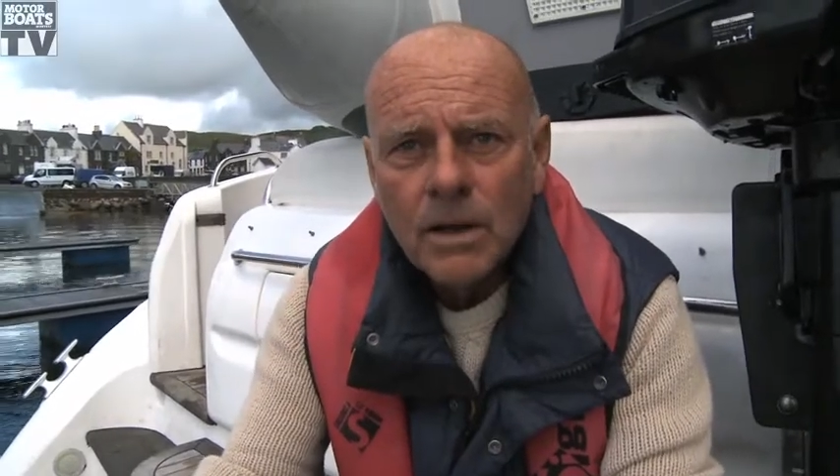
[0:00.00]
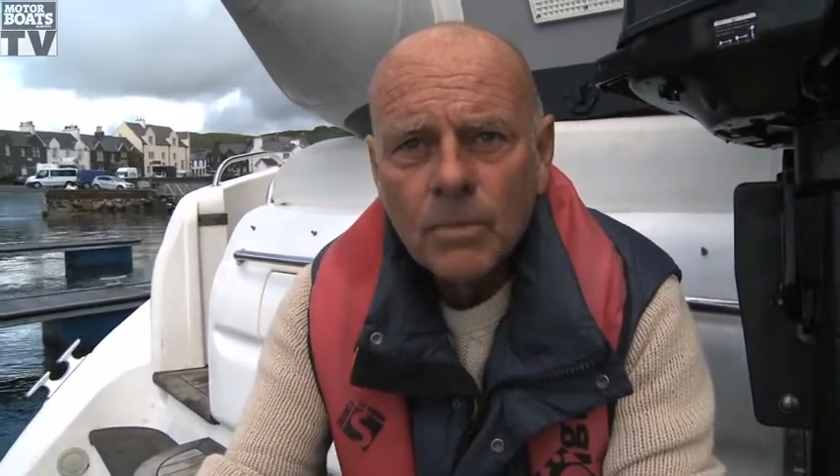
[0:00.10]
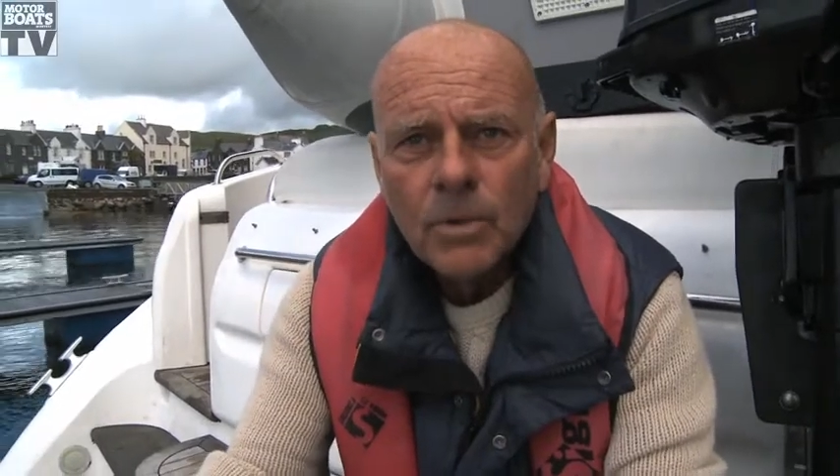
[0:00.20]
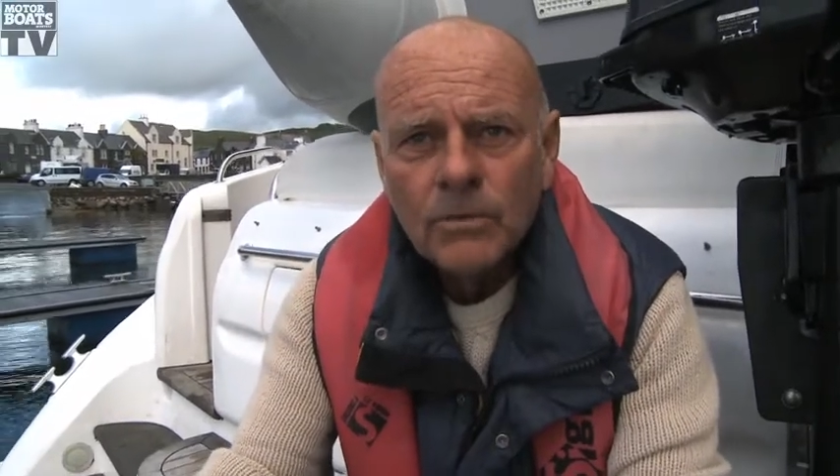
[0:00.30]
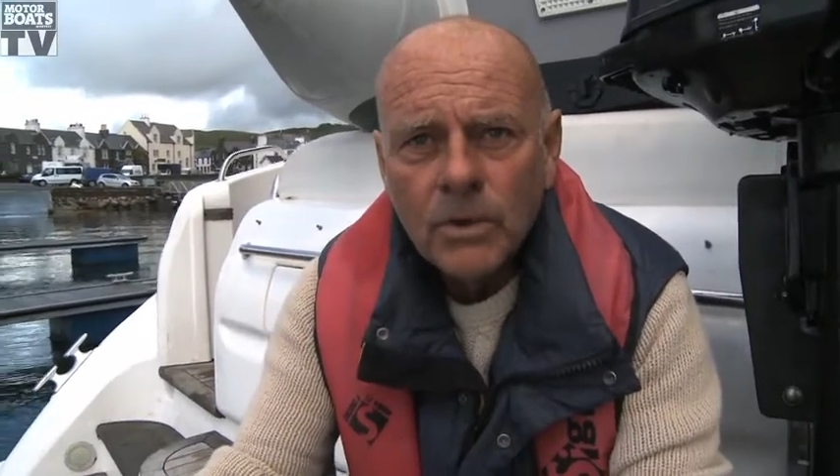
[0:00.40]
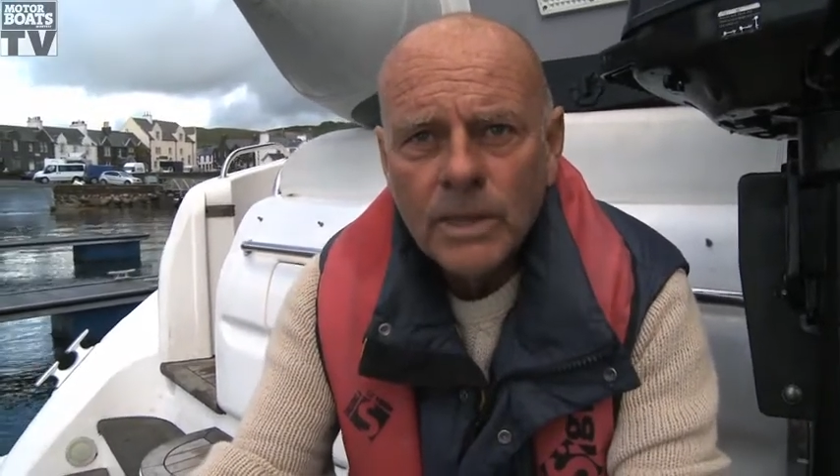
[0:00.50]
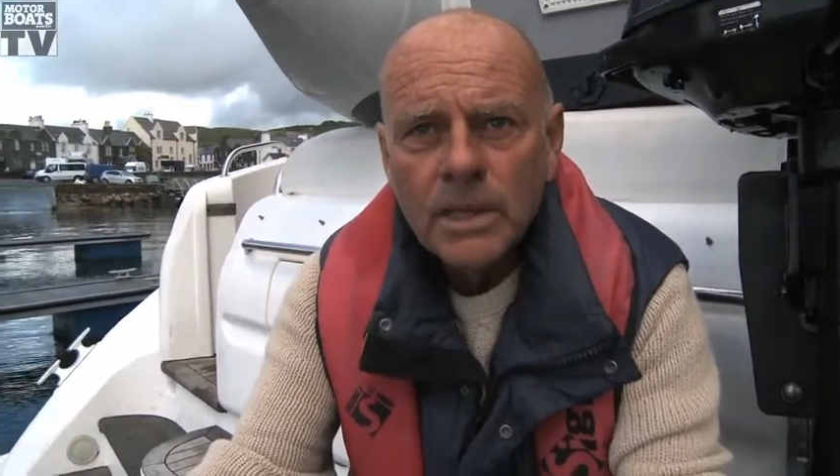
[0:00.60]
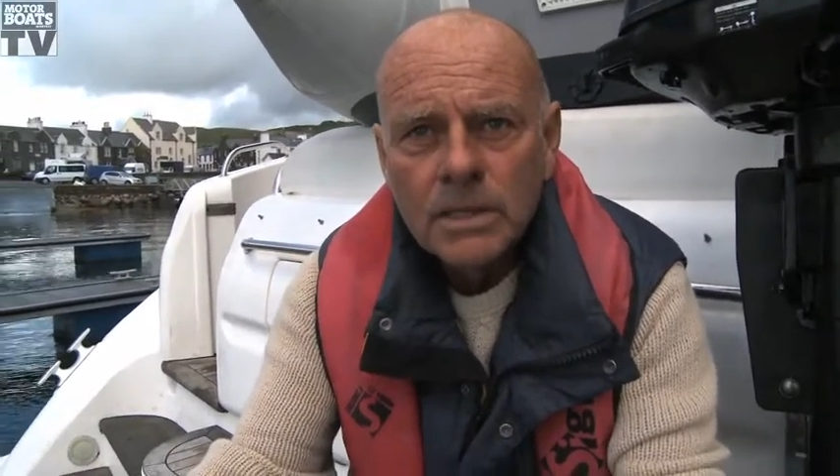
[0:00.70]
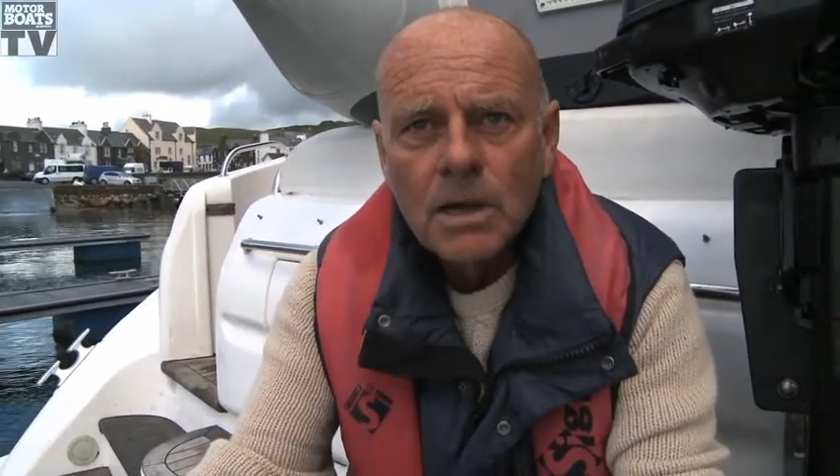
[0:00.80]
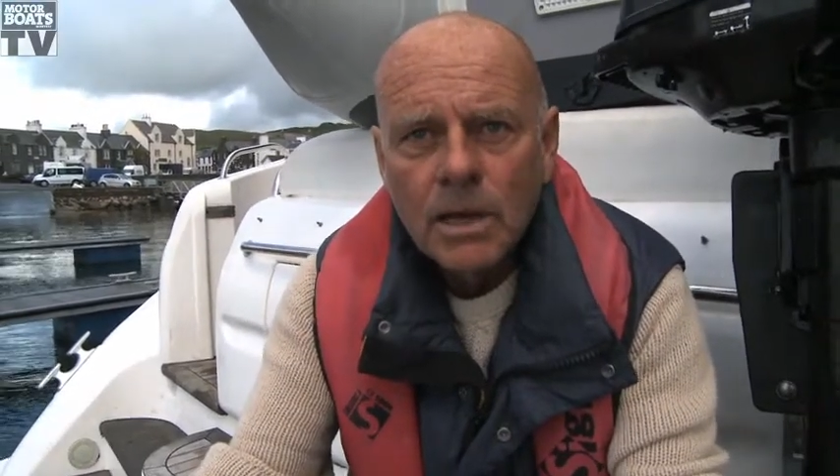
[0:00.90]
and we've
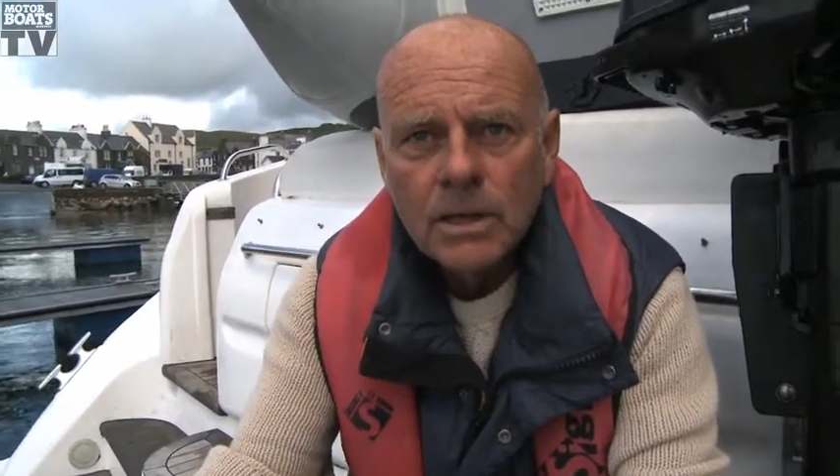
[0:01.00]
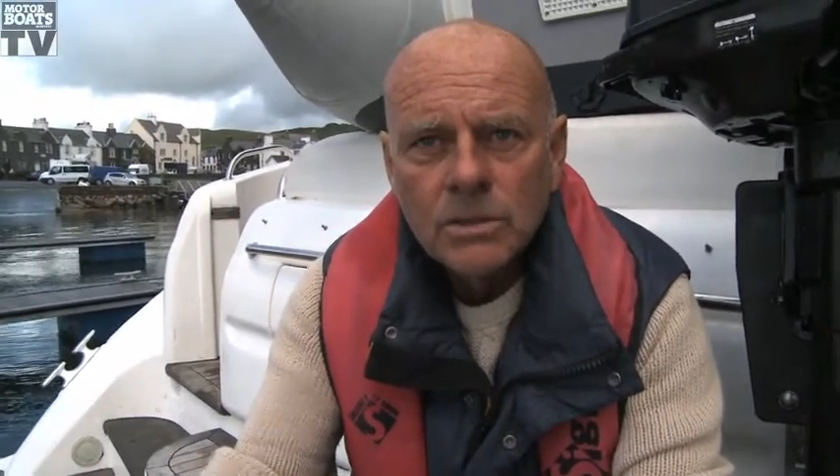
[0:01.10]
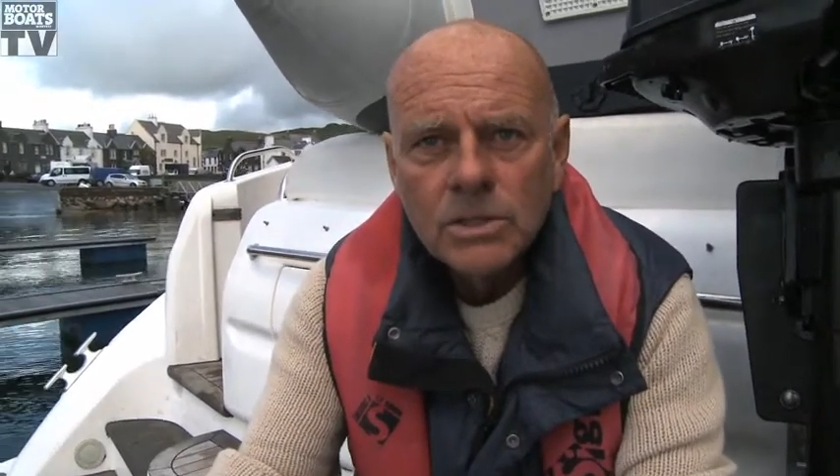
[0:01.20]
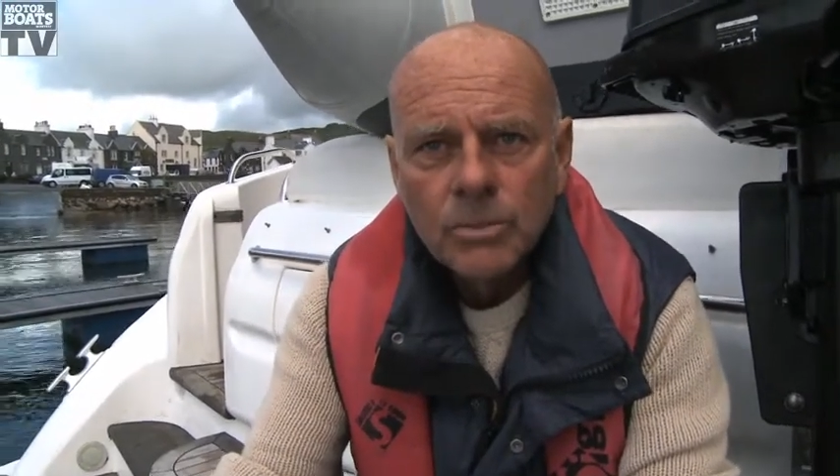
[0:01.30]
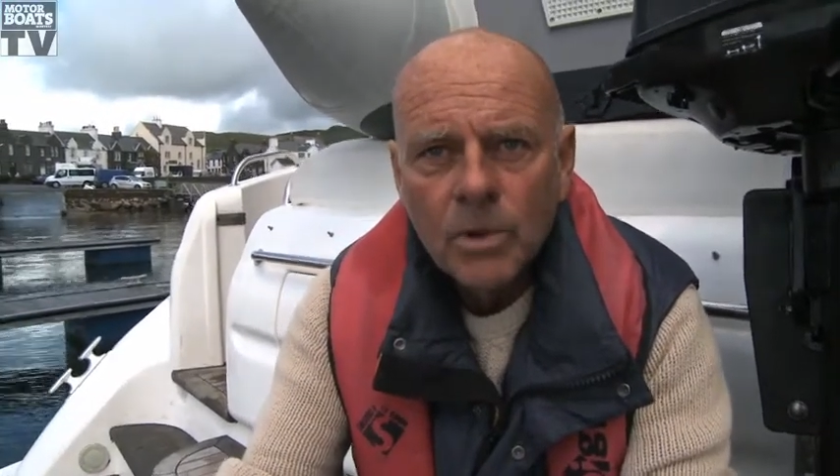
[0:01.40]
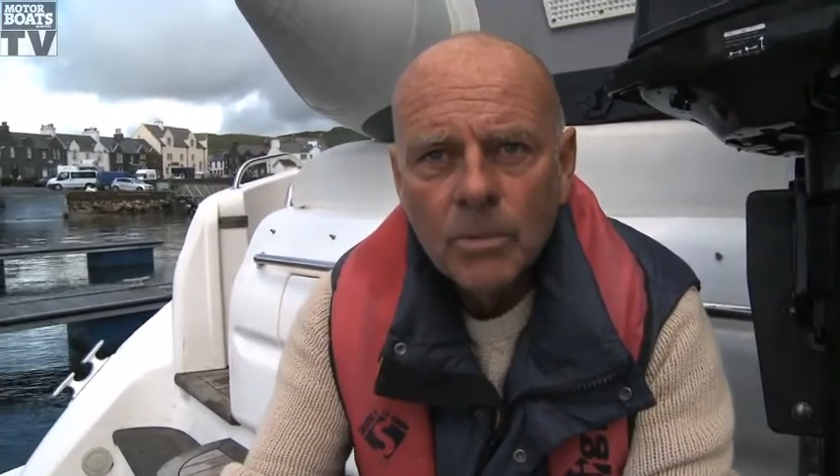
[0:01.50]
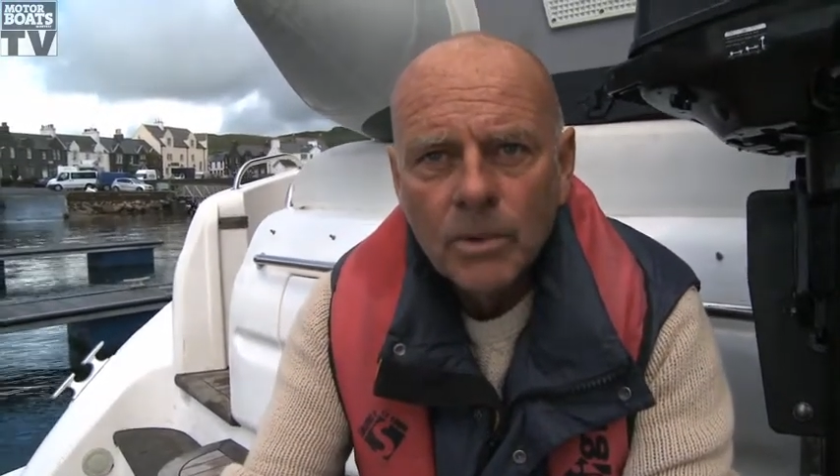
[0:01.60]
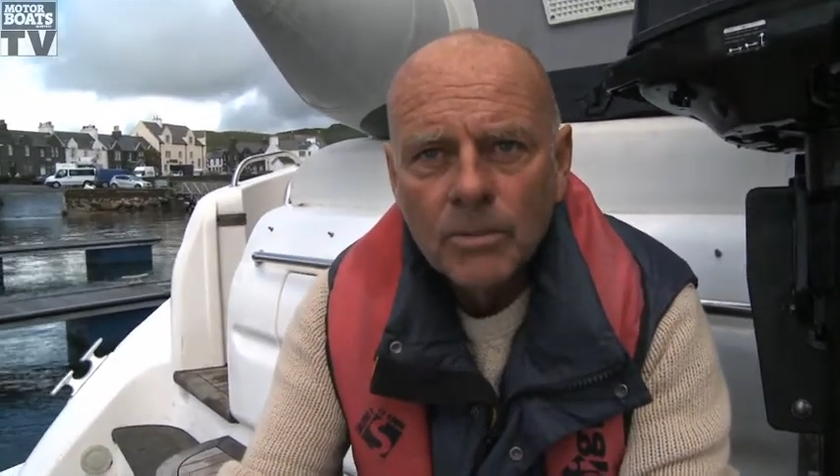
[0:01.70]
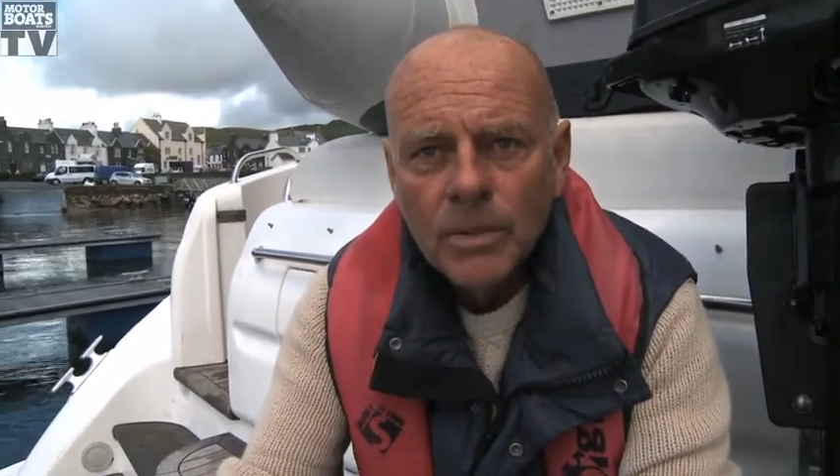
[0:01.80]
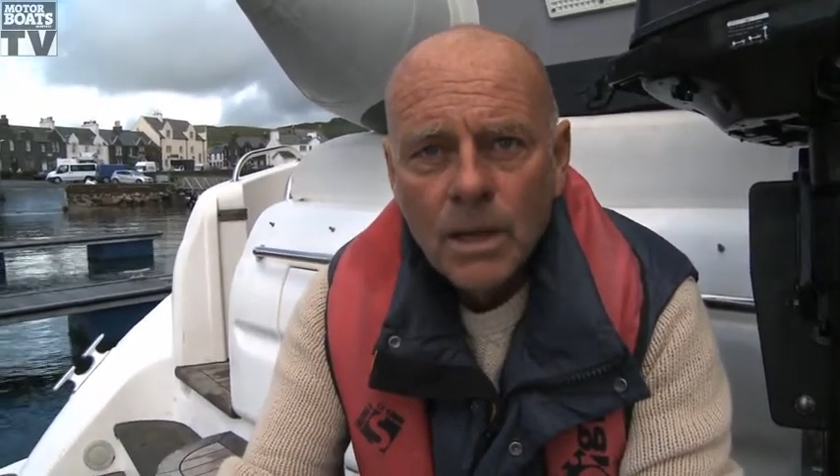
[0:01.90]
quickly diagnosed the problem.